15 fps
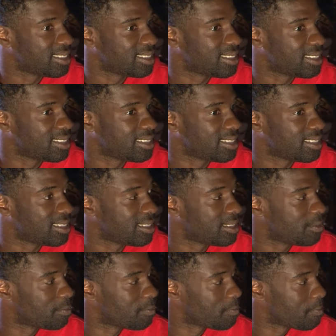
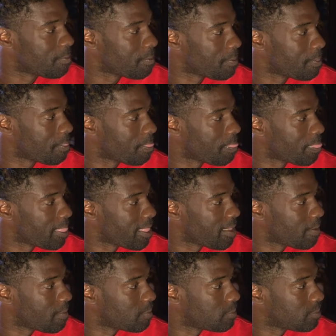
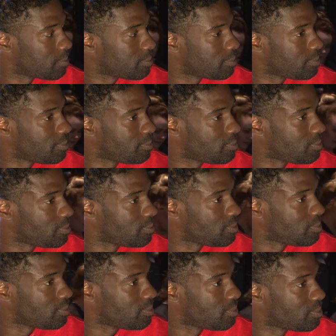
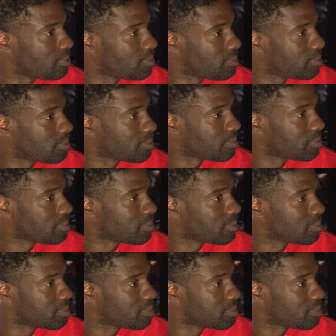[no speech]